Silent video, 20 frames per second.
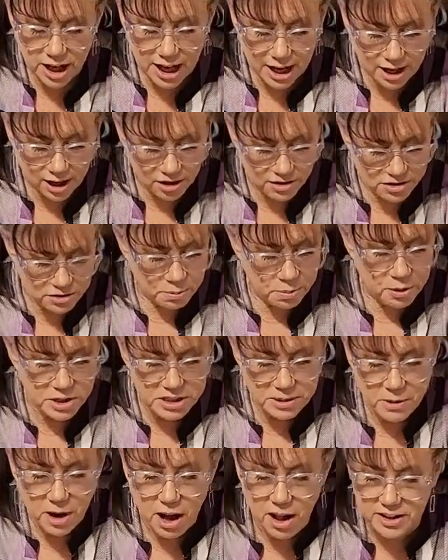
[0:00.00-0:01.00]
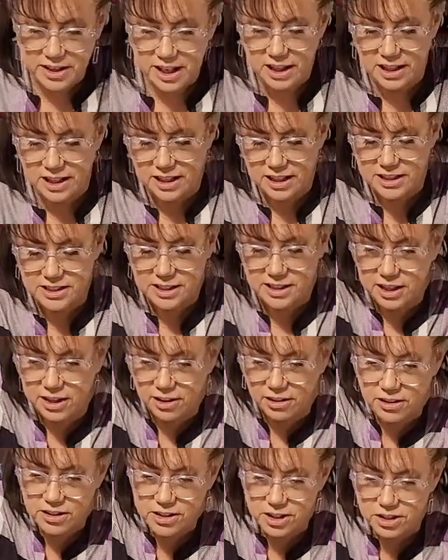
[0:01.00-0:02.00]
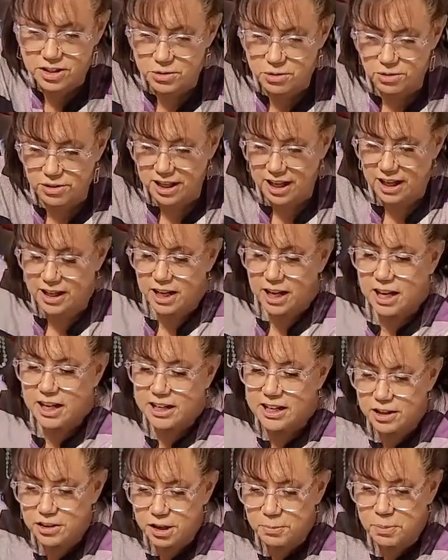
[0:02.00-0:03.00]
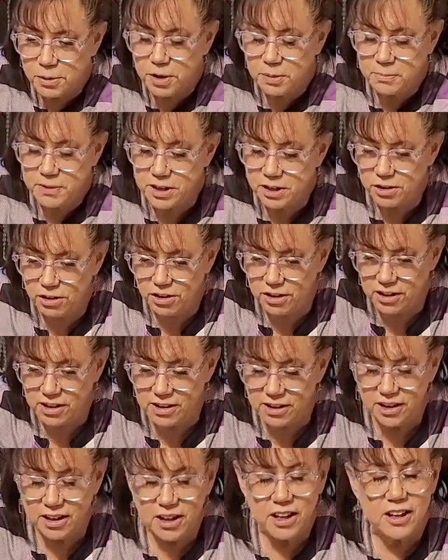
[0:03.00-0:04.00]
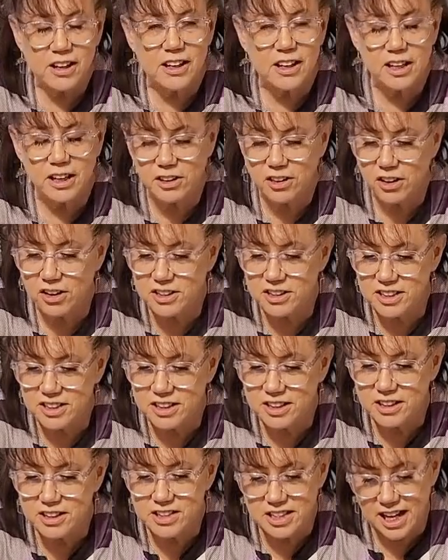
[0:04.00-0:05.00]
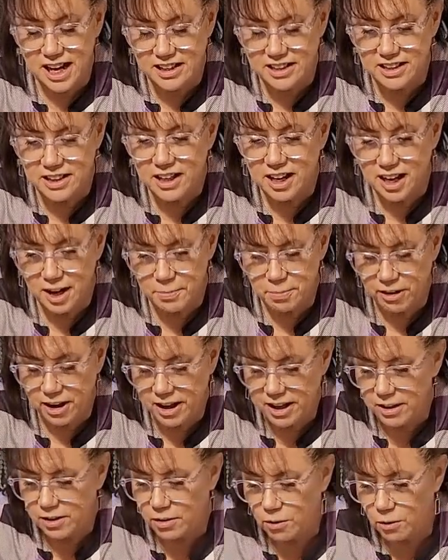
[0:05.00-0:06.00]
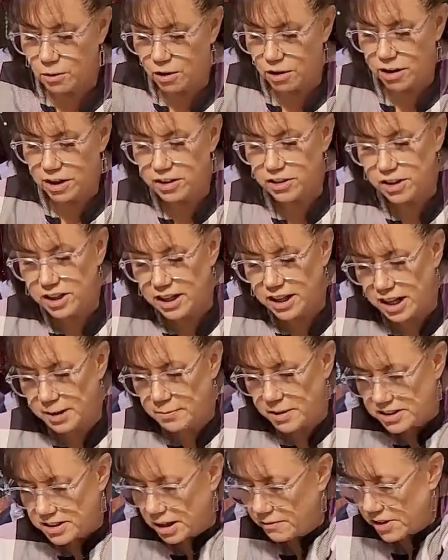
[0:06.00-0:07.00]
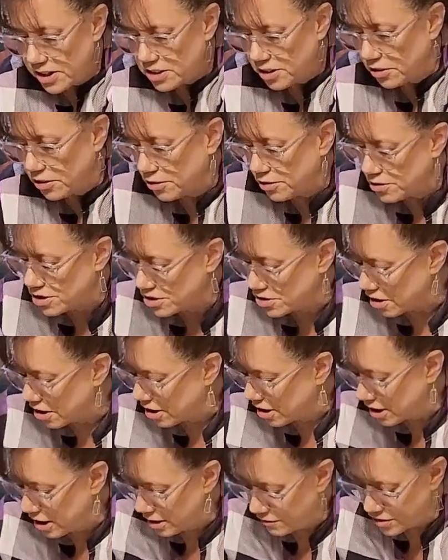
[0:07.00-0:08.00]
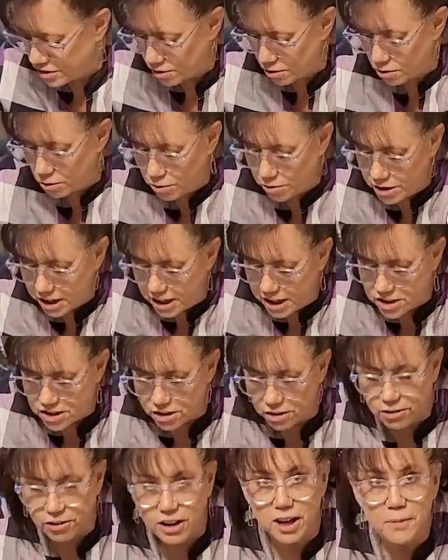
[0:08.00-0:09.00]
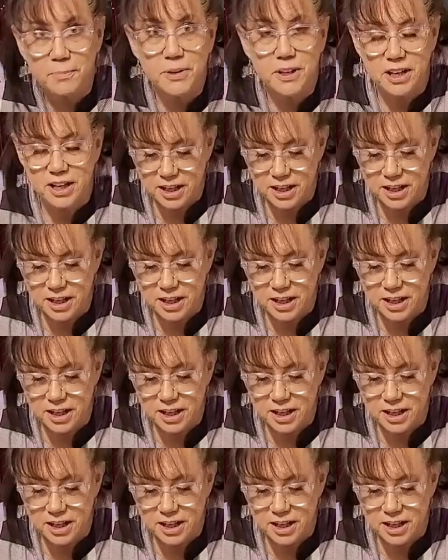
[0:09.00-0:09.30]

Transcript: And I also put some holiday linens in there to store that. Now you can put them in your linen closet, stack upright, or you can lay them on top of each other. They're strong enough to hold each other up.